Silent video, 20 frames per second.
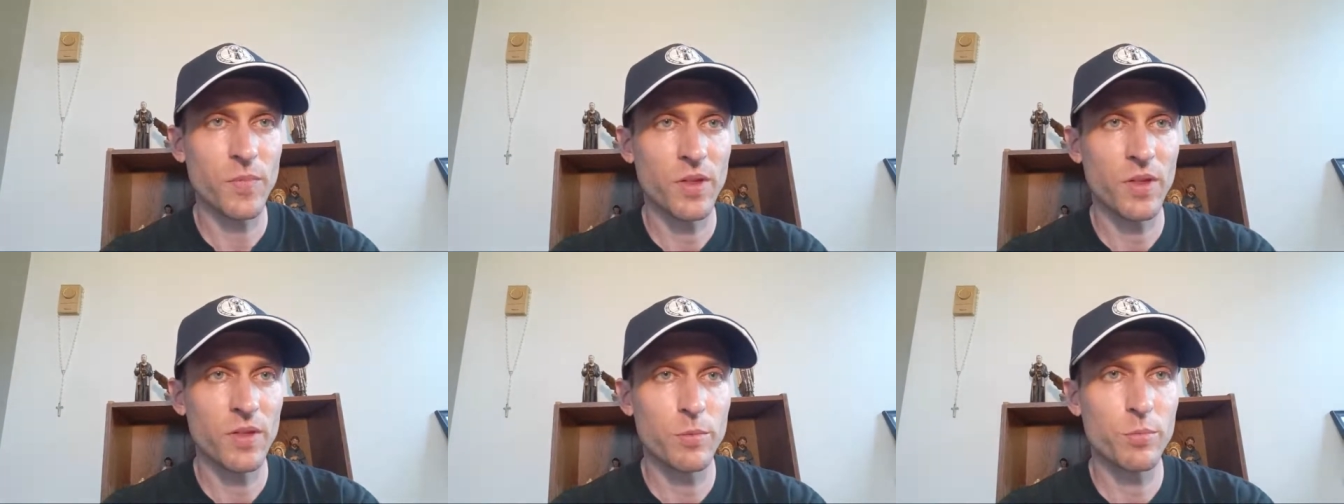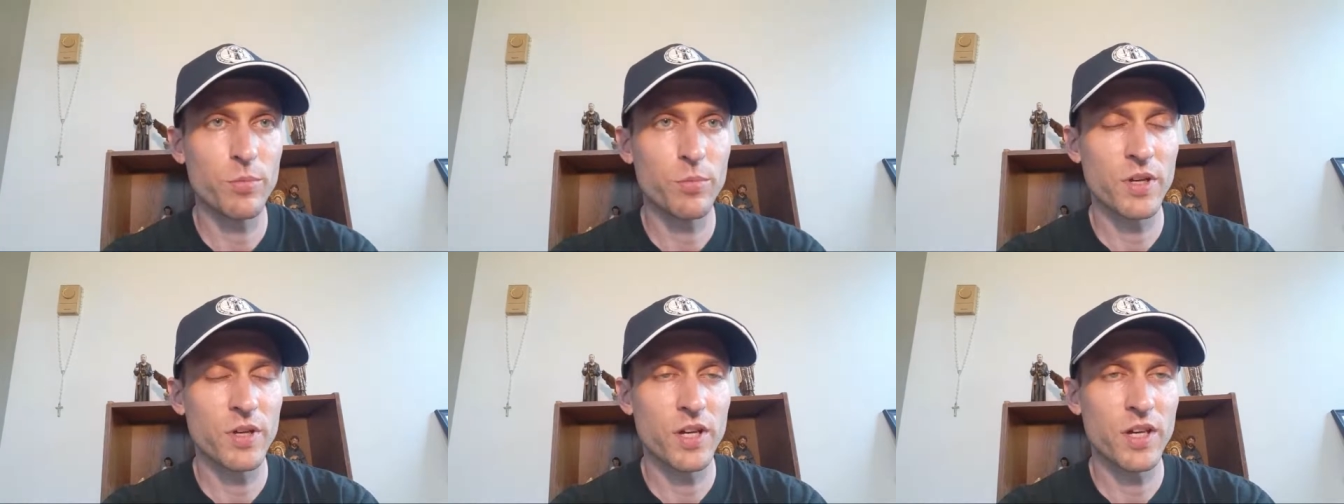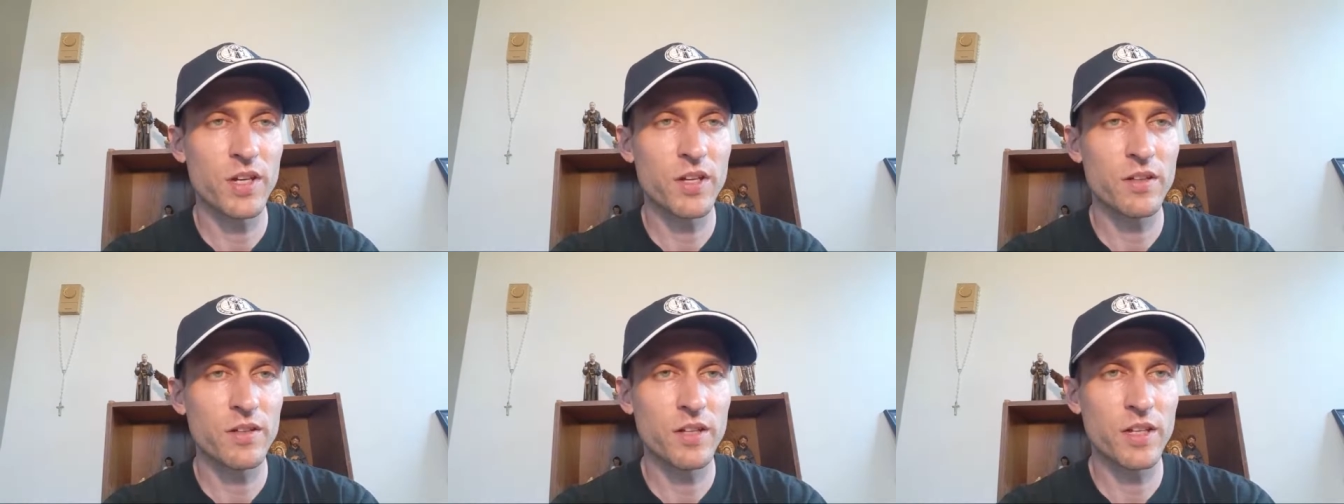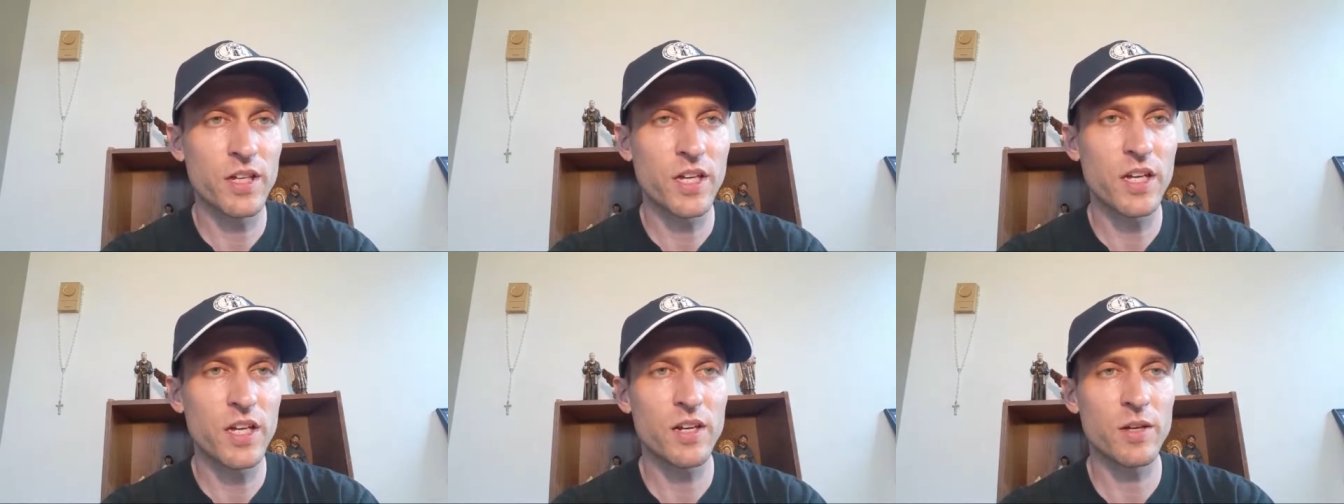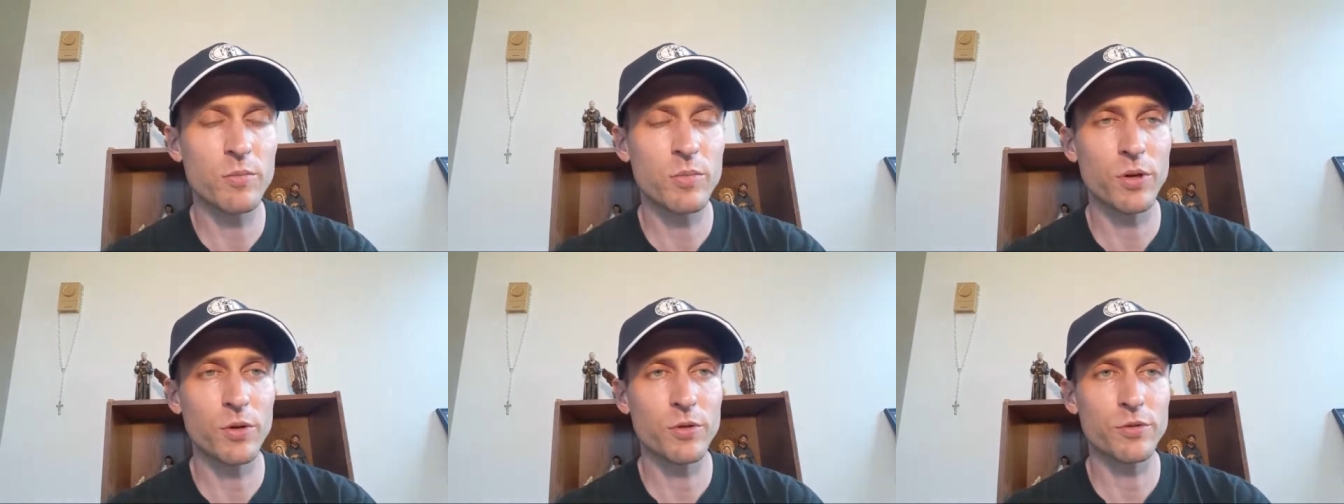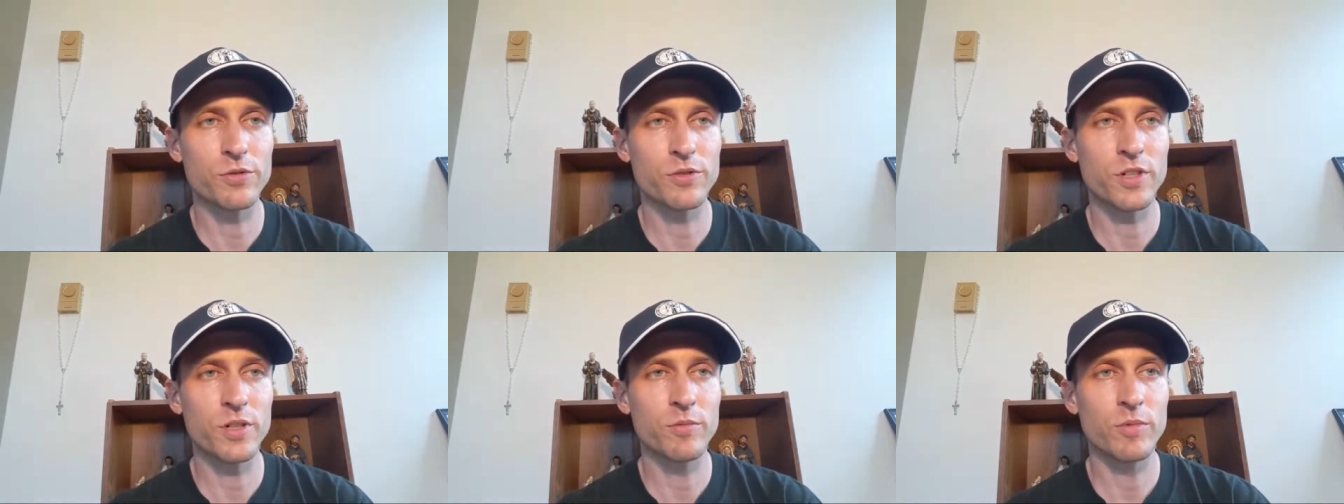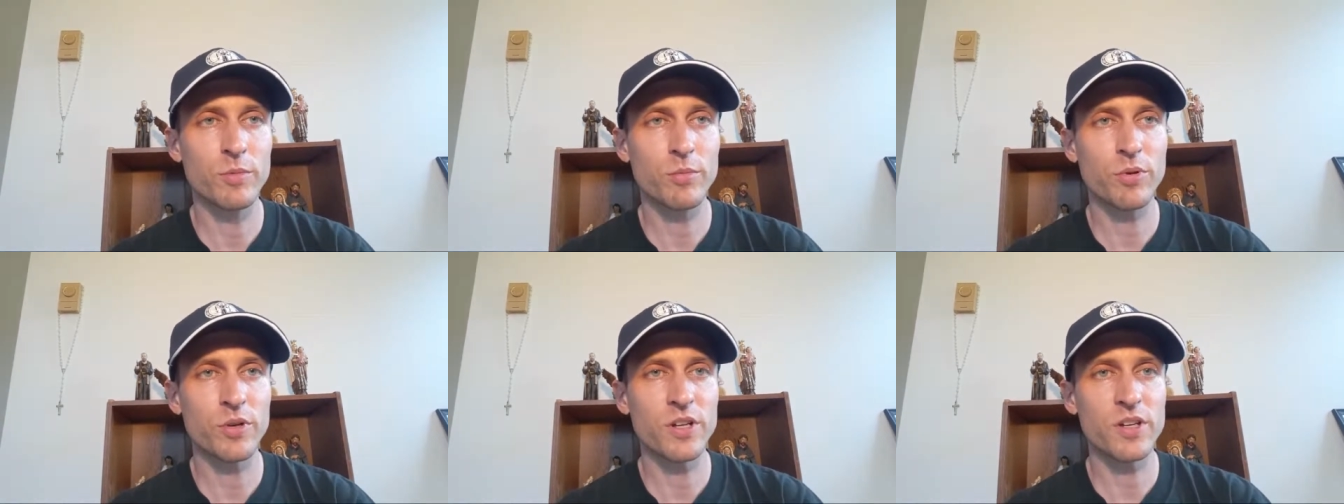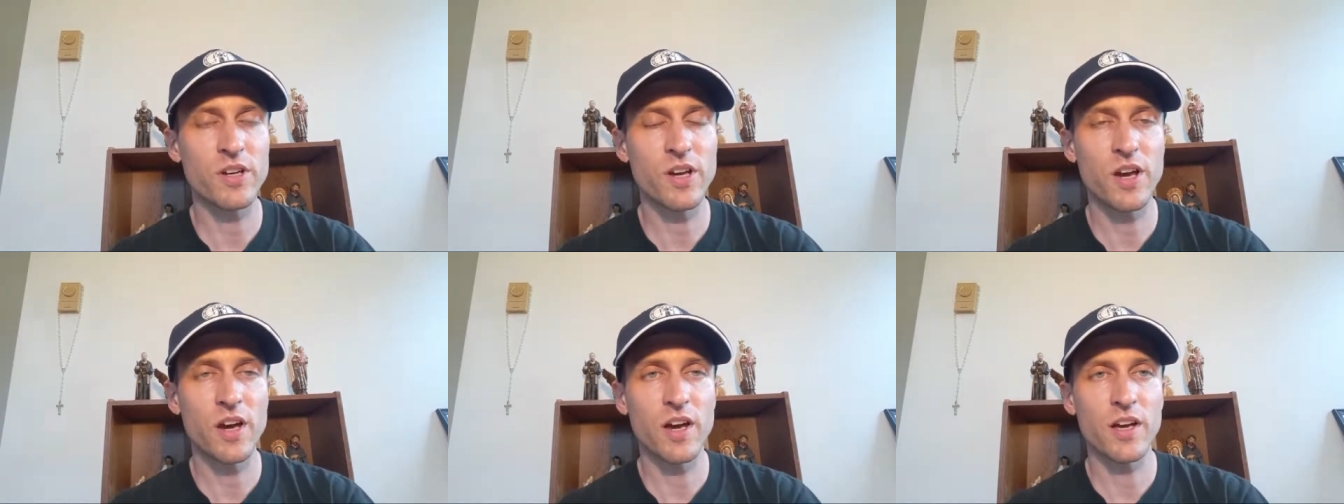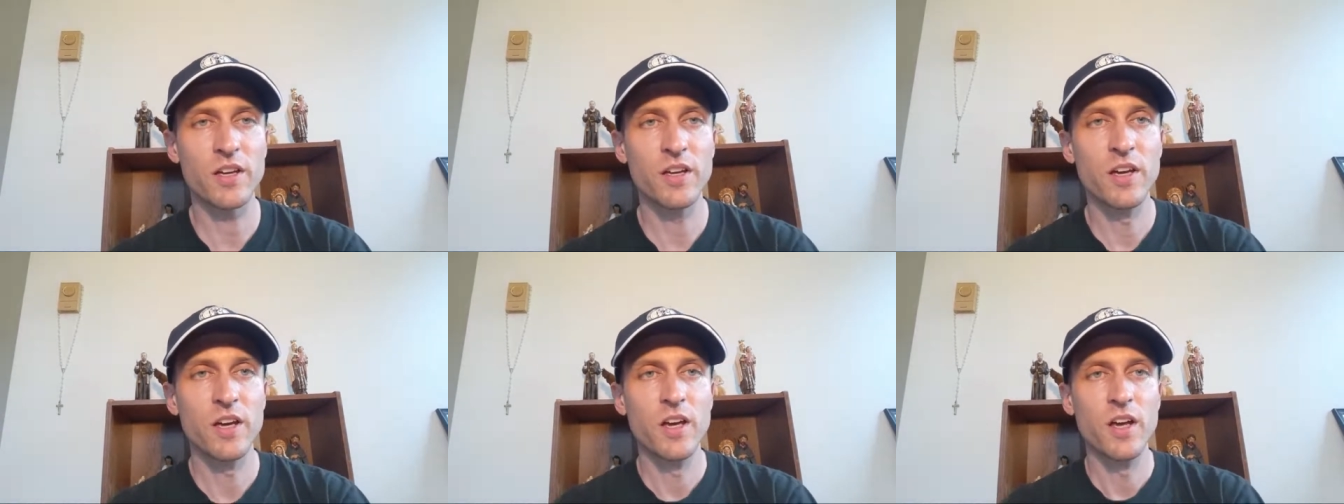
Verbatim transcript: The, the the heating bills are going to be pretty high.